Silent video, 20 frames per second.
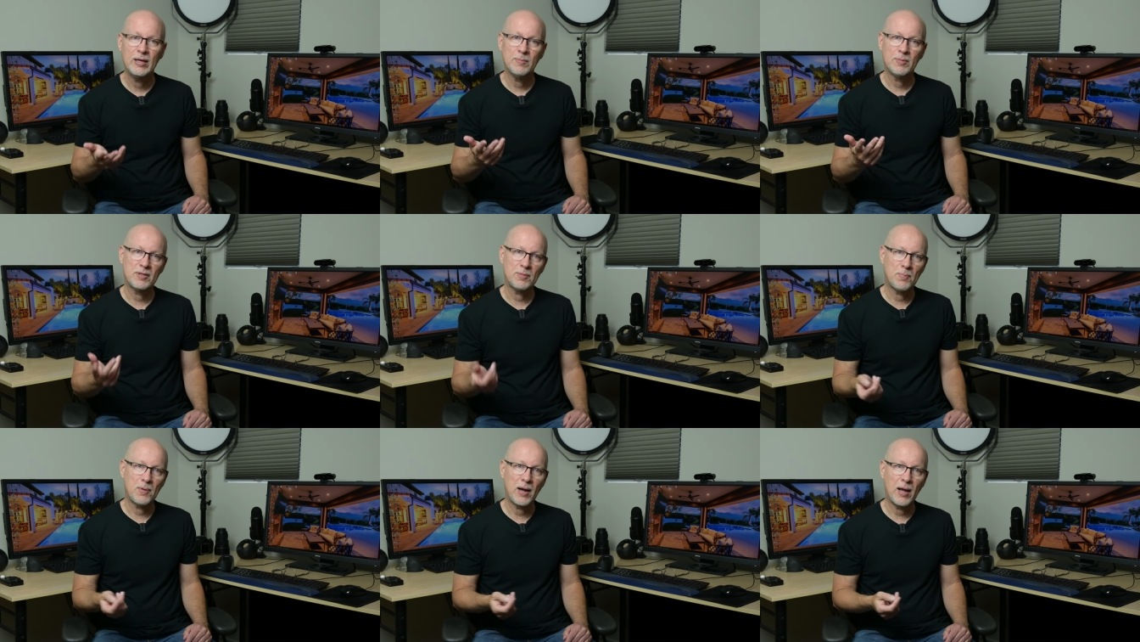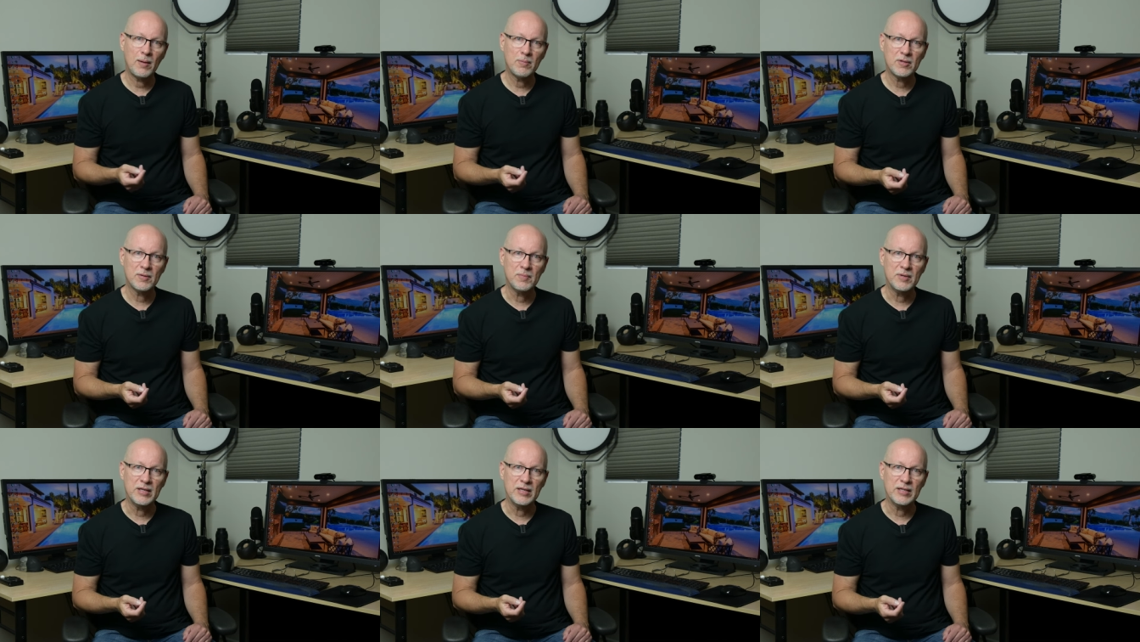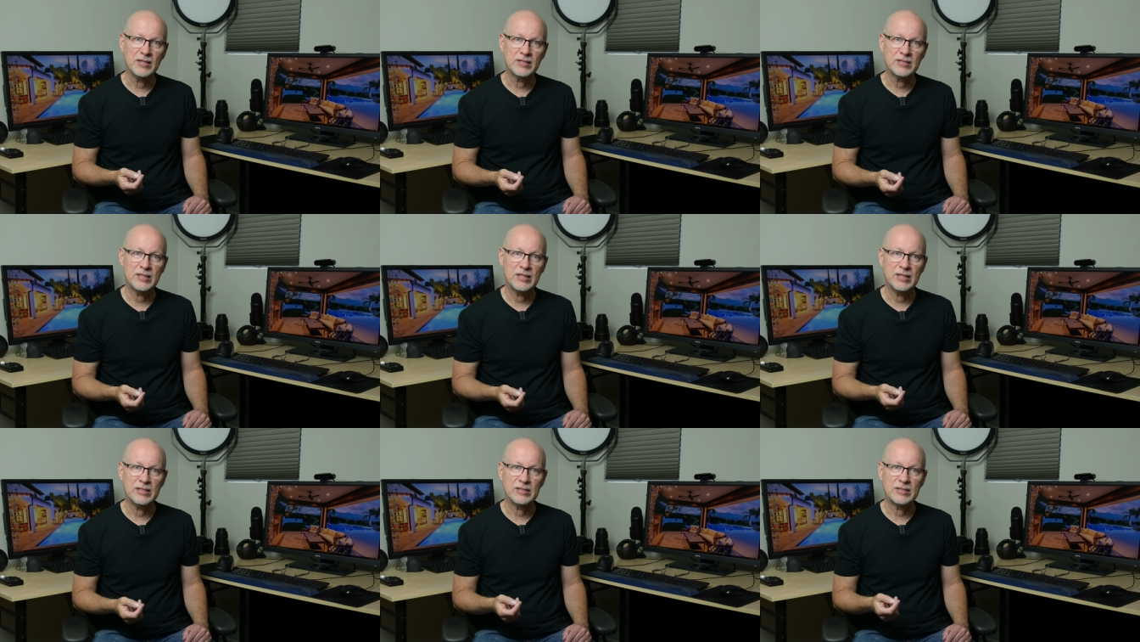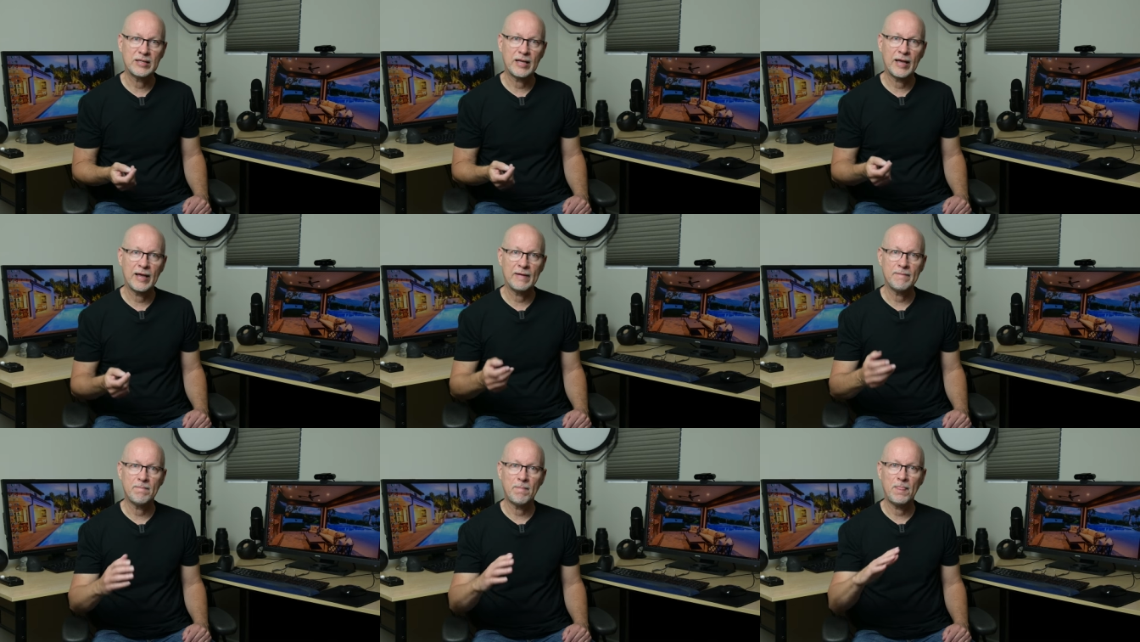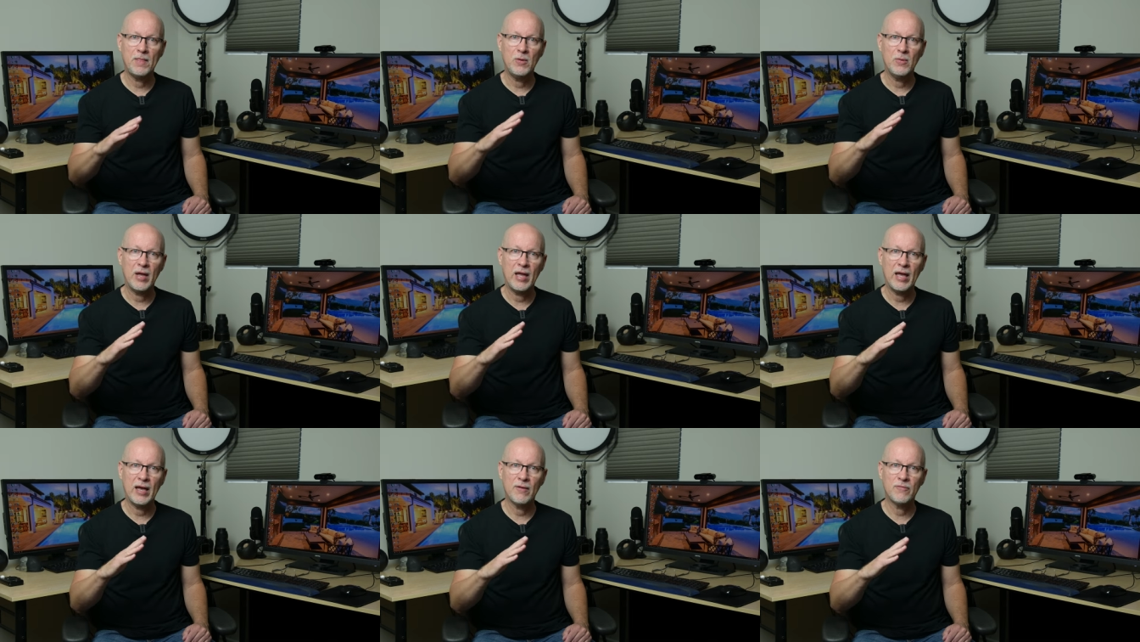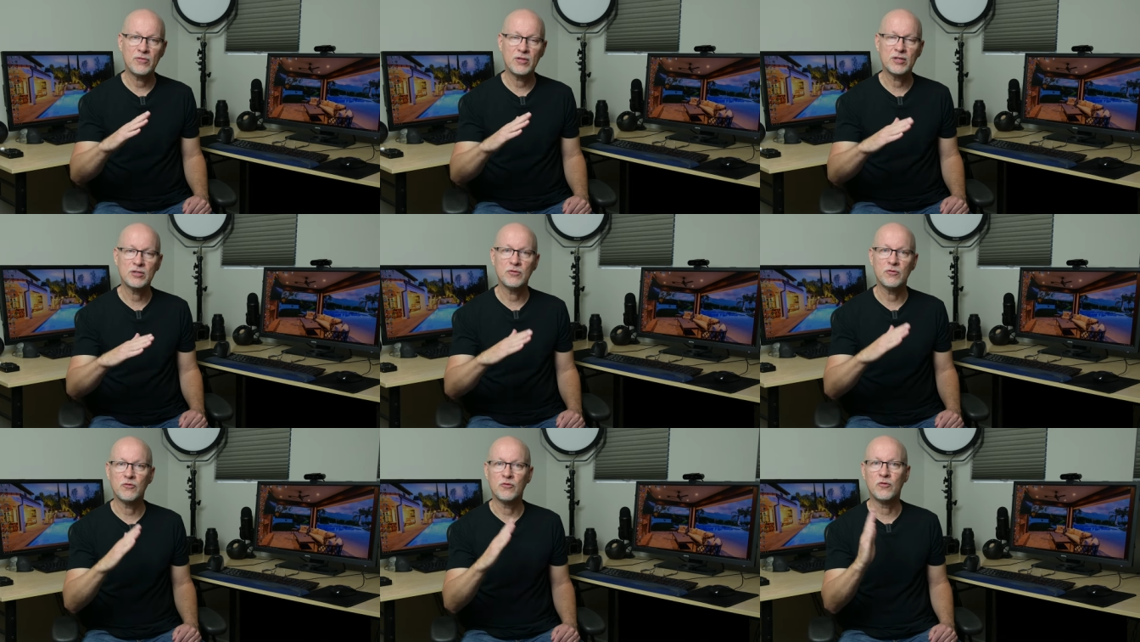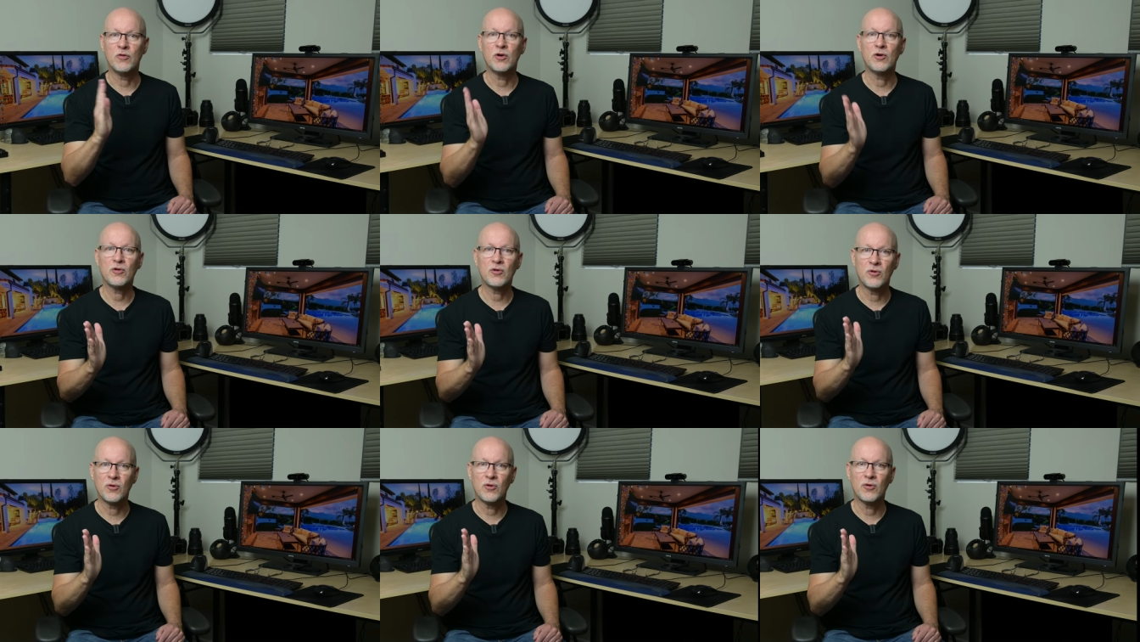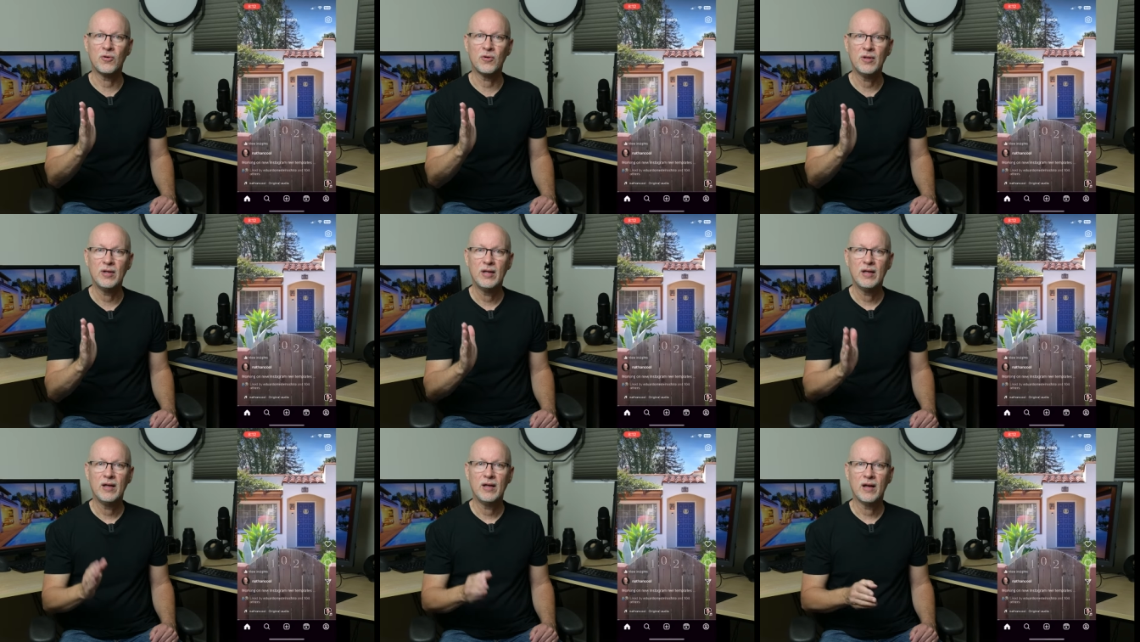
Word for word: But the problem is, is that you have this vertical